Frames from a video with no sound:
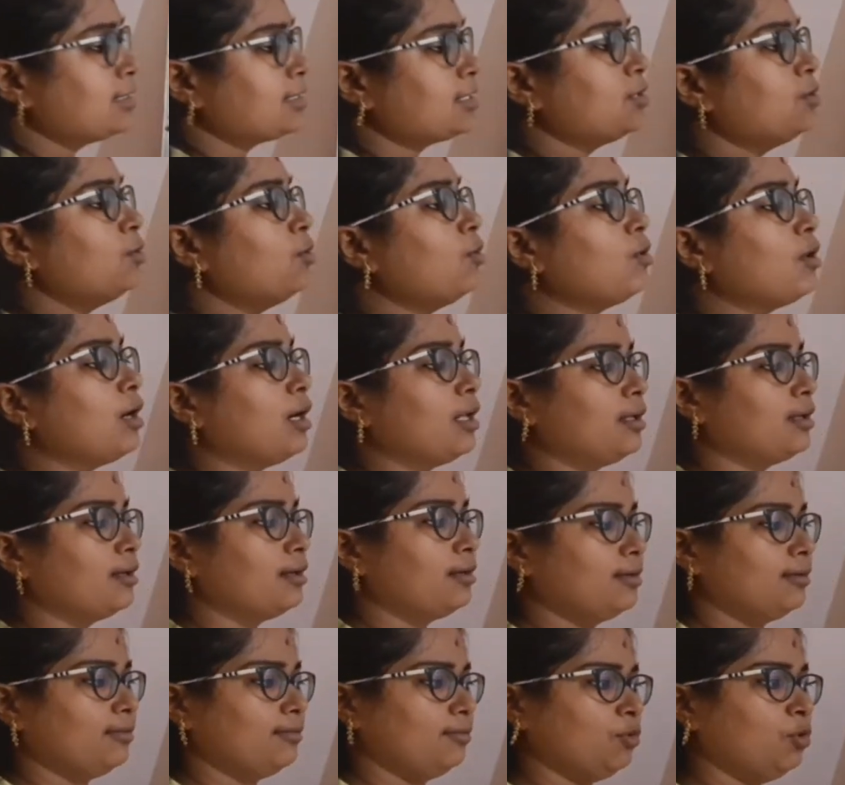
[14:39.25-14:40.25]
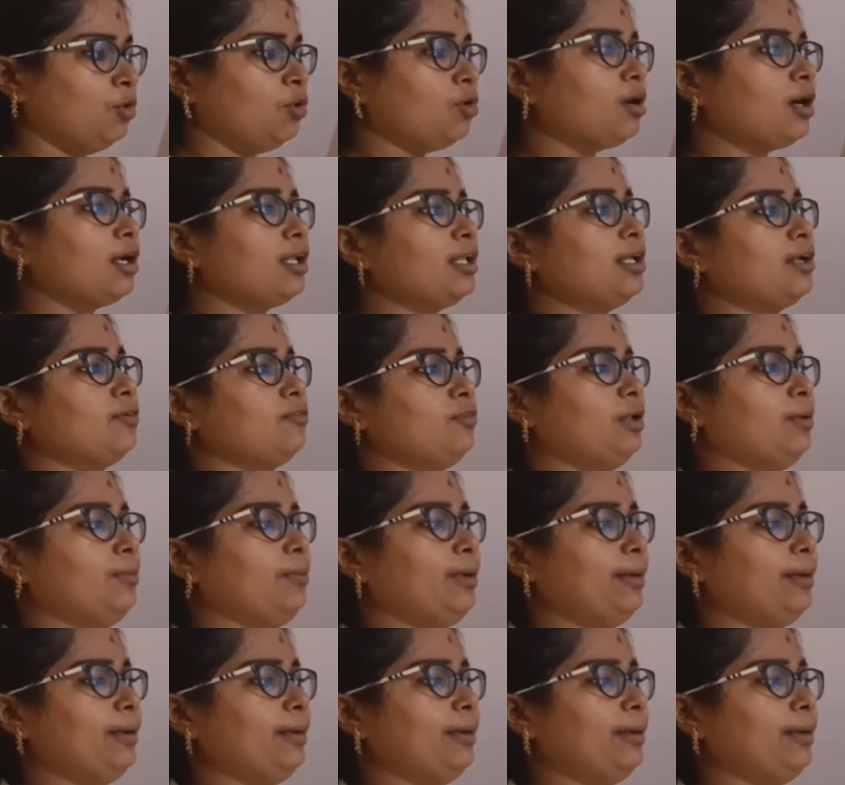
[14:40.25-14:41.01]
No color will be